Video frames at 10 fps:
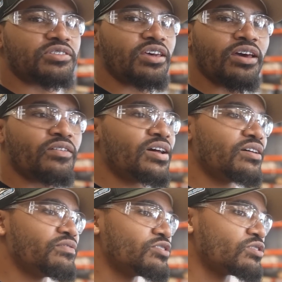say. I don't
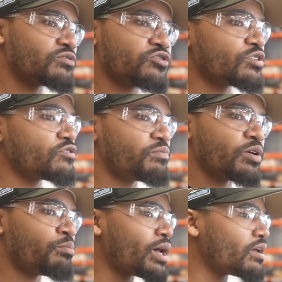have a shred
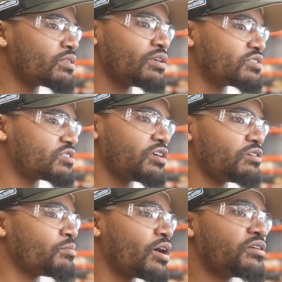of bad things to say
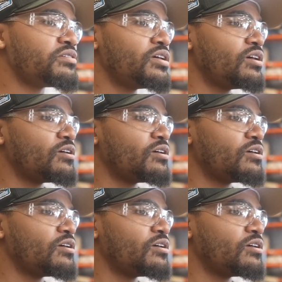about it.